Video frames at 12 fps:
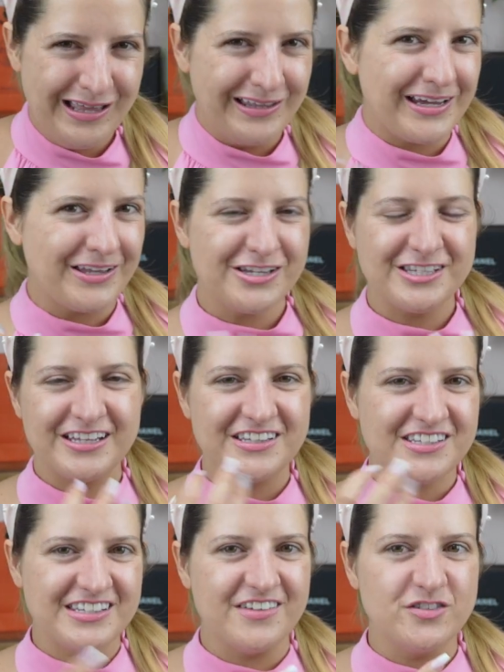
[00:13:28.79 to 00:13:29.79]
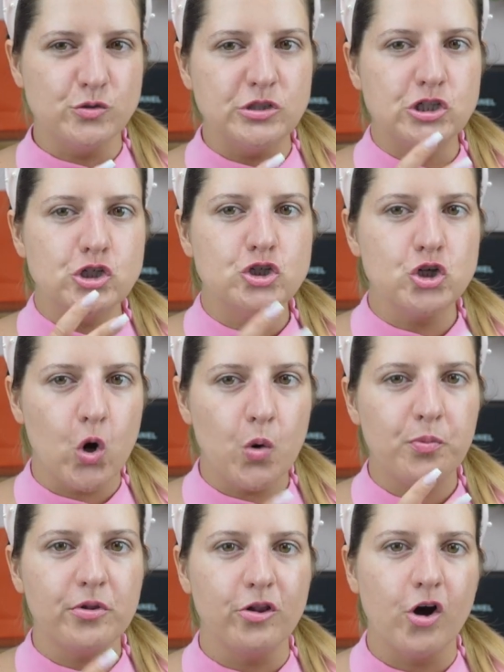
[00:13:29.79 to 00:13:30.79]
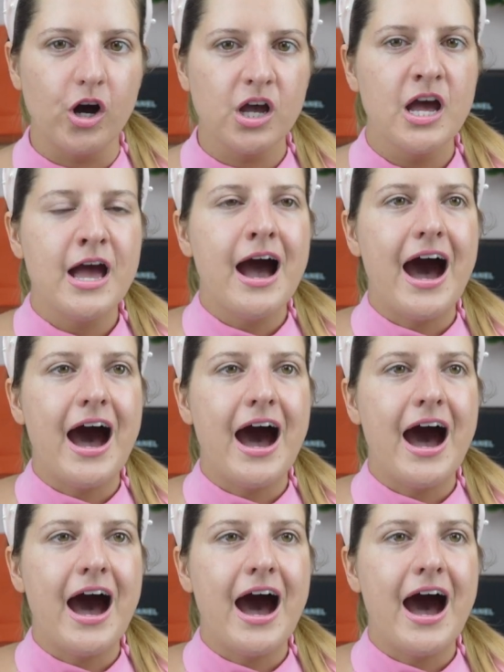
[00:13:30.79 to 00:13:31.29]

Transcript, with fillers: Like I just think this gives you a dope look.